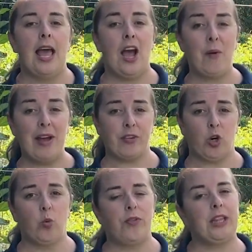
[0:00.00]

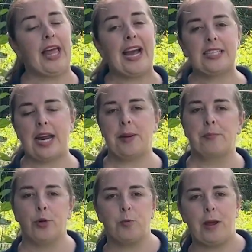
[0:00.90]
However, with a lactating
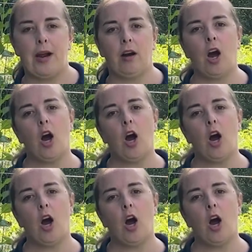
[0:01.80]
broodmare,